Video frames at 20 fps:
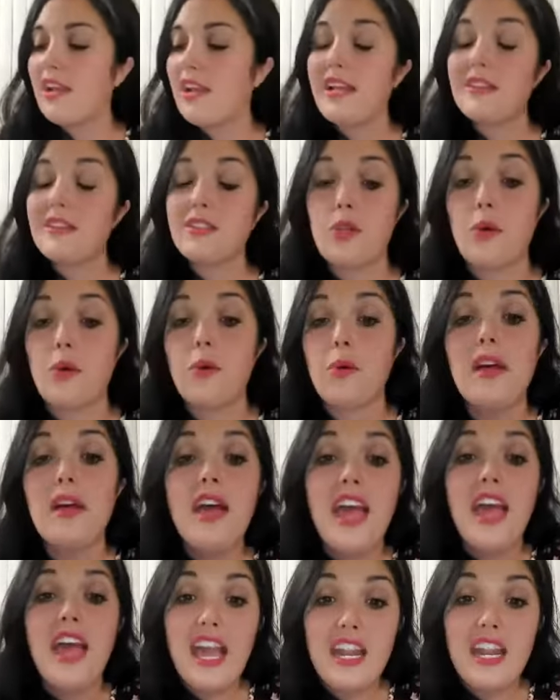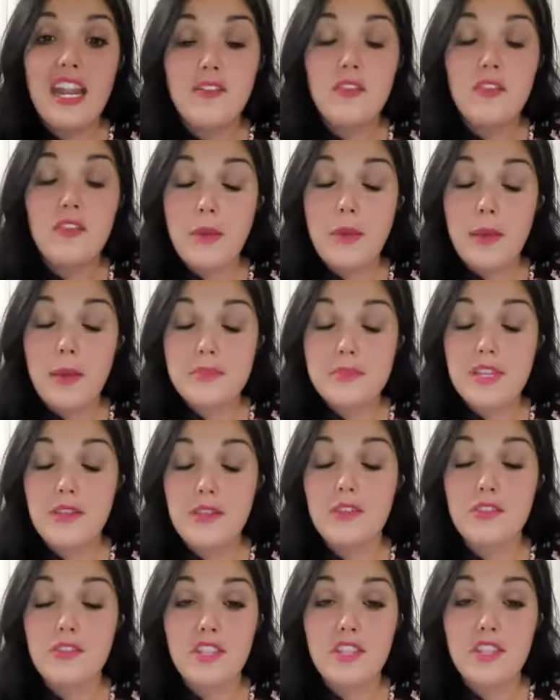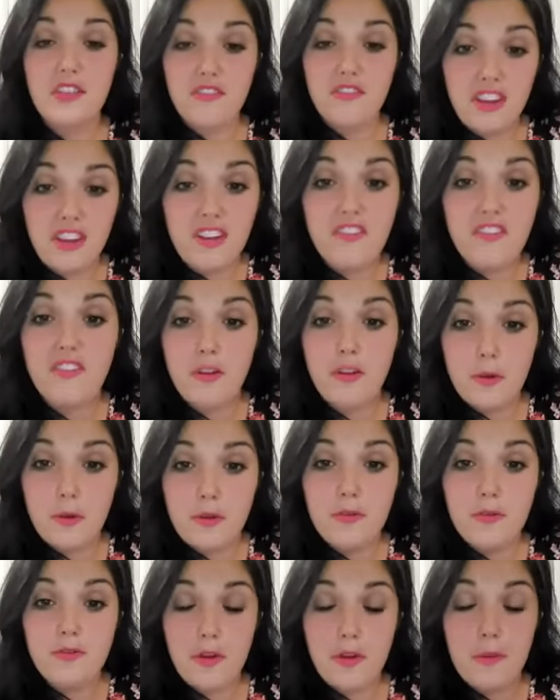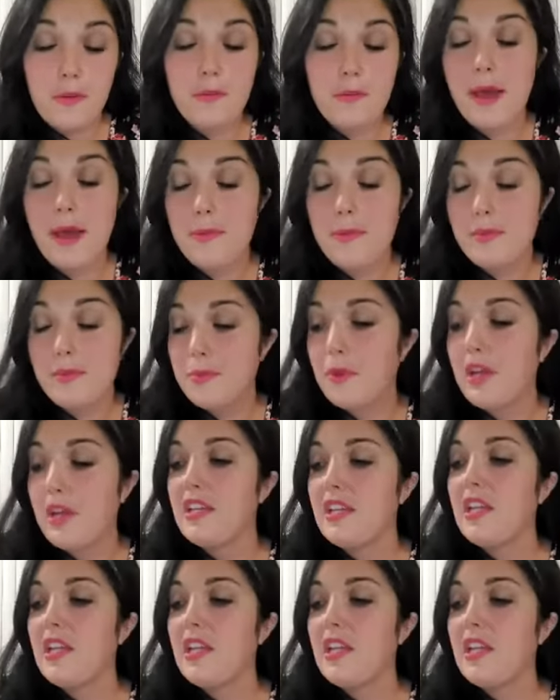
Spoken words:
So any of you moms out there suffering from mommy brain,